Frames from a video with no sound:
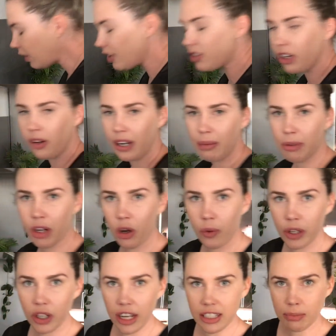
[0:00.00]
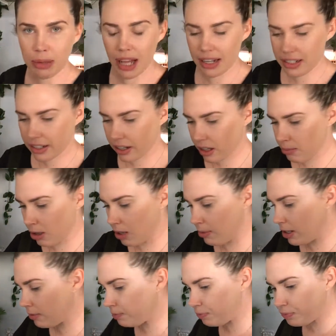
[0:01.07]
So let me know what you guys are planting at the
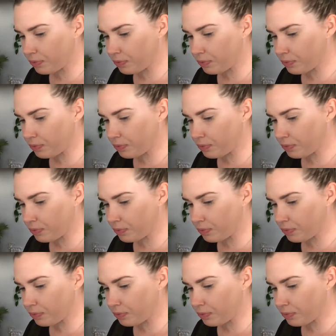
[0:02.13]
moment.